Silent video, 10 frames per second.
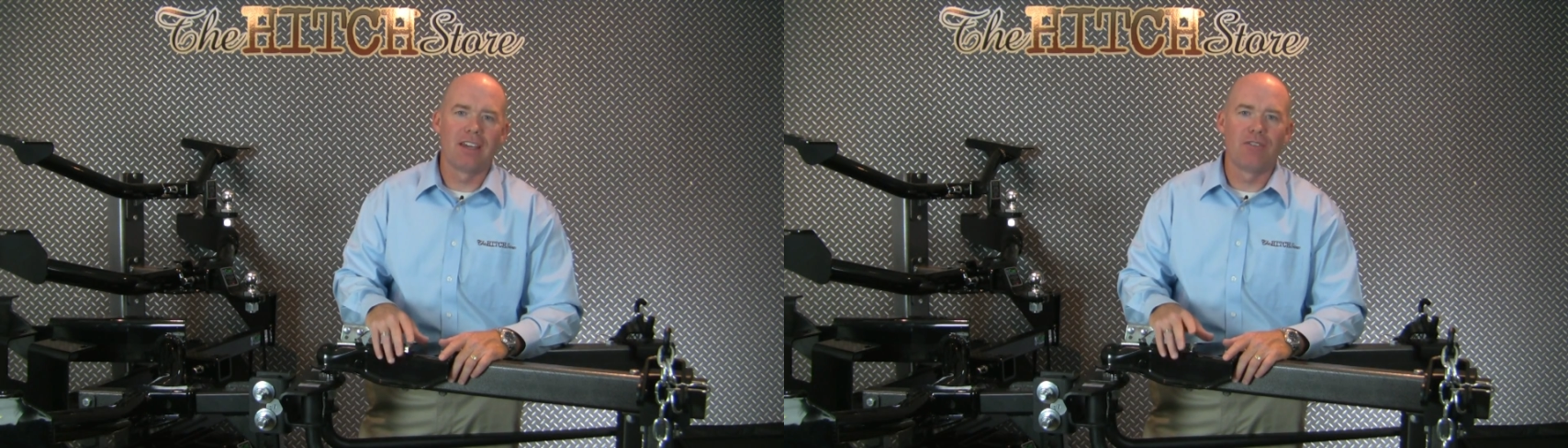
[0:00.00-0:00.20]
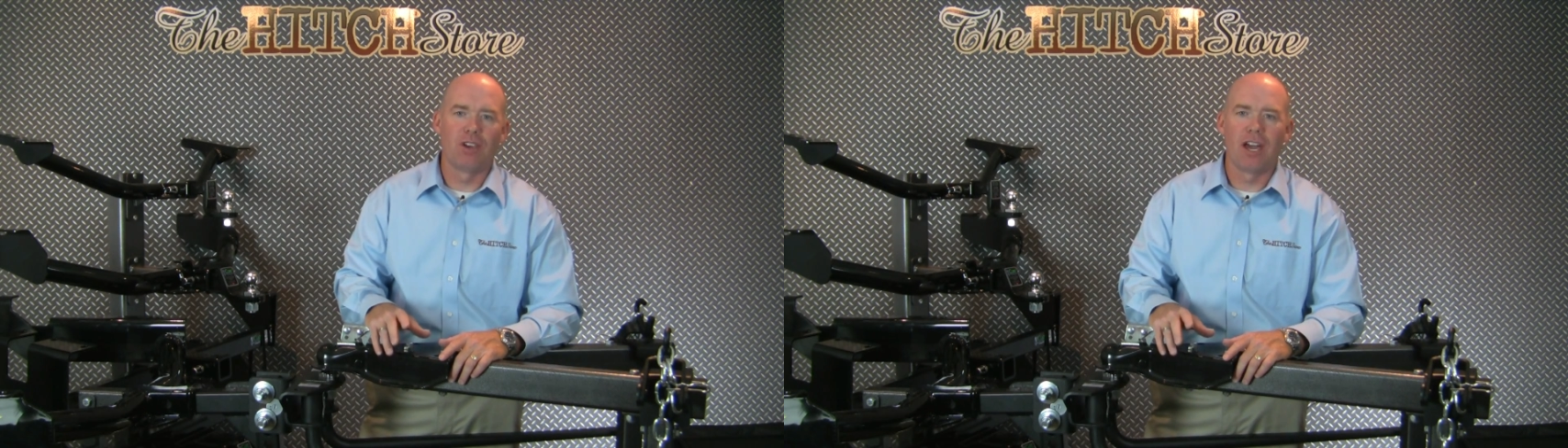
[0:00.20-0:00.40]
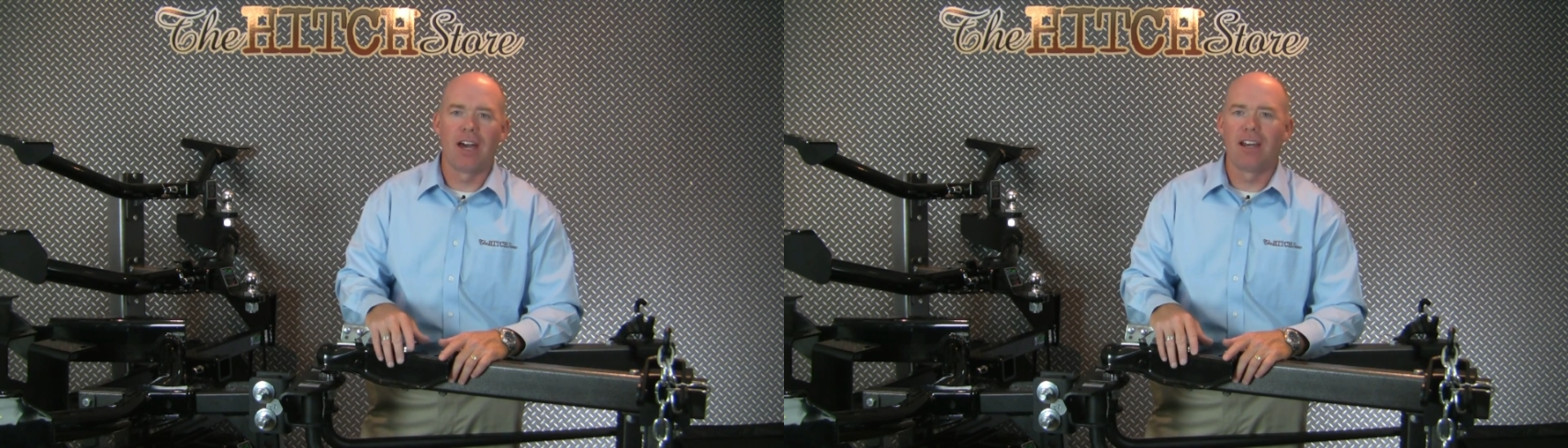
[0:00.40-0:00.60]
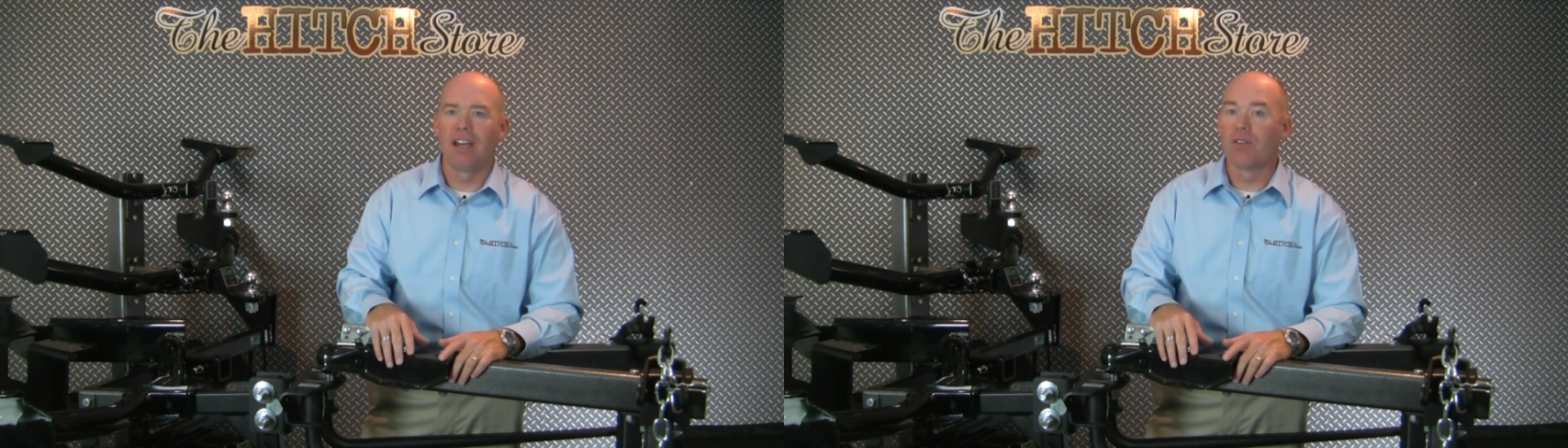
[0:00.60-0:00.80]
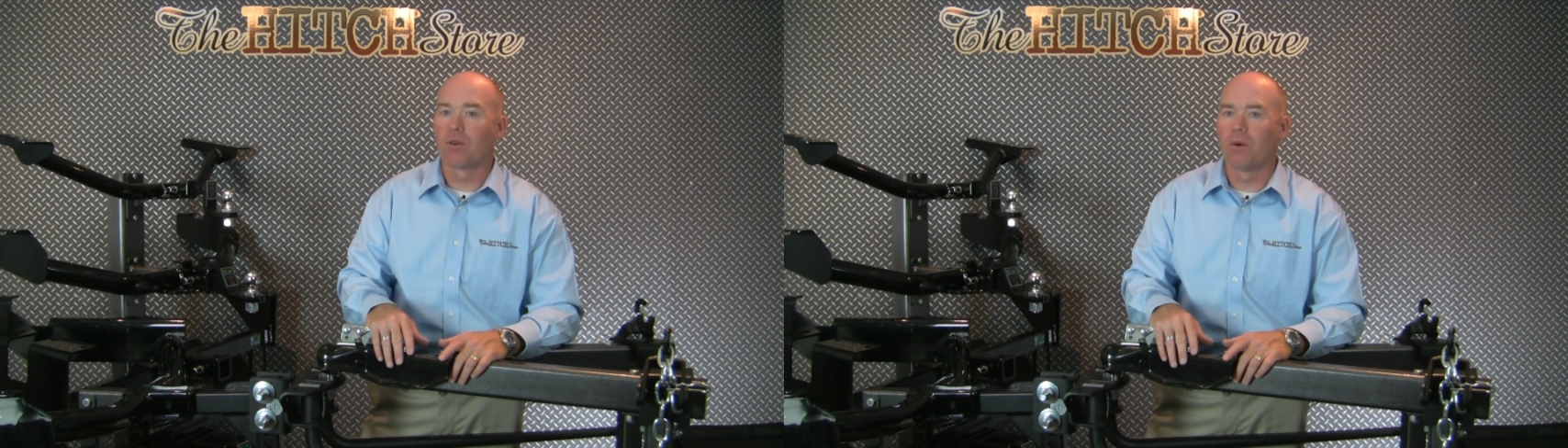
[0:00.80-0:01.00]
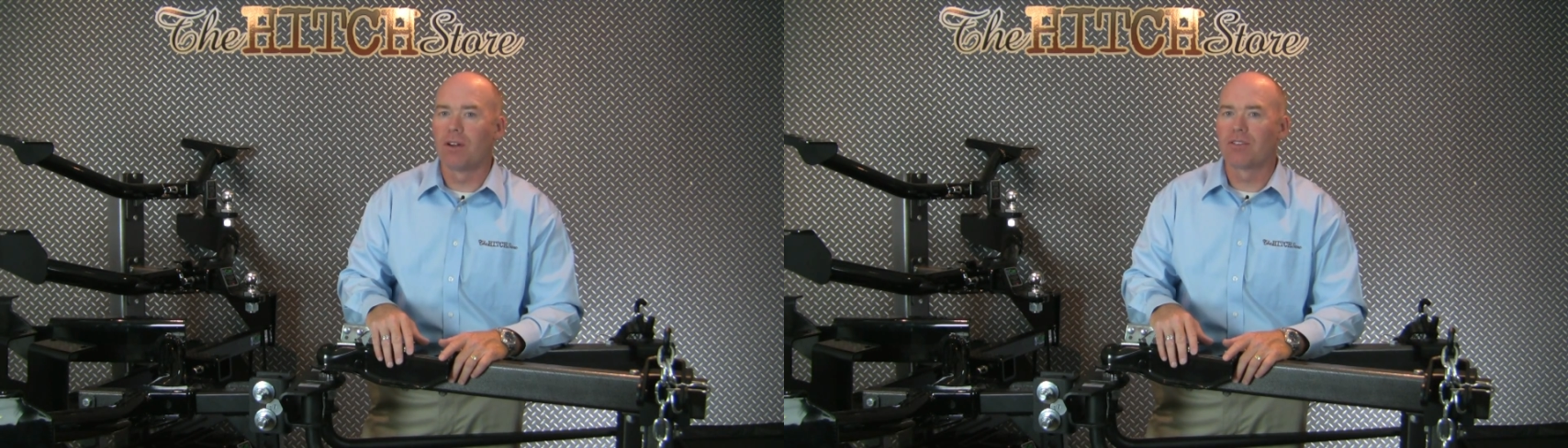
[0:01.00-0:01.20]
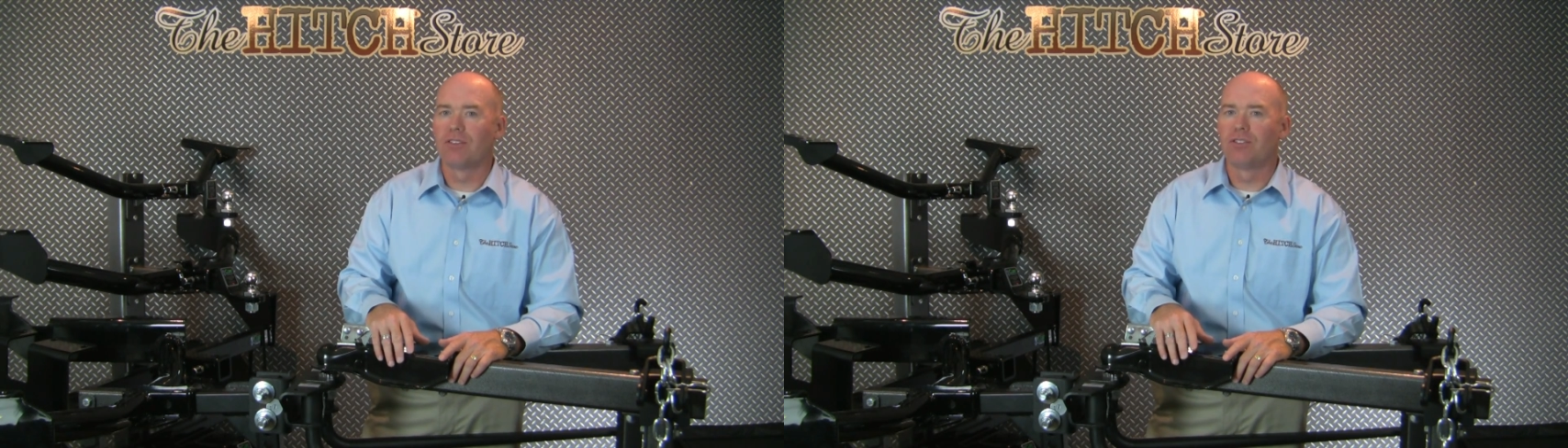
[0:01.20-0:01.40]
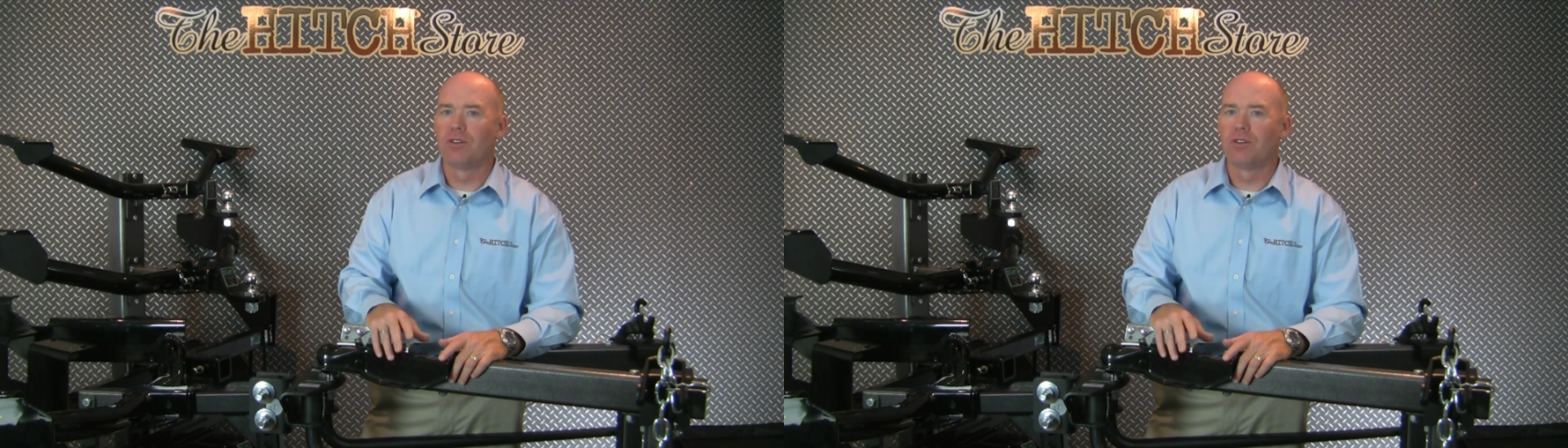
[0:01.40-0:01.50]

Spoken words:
if you had any other questions,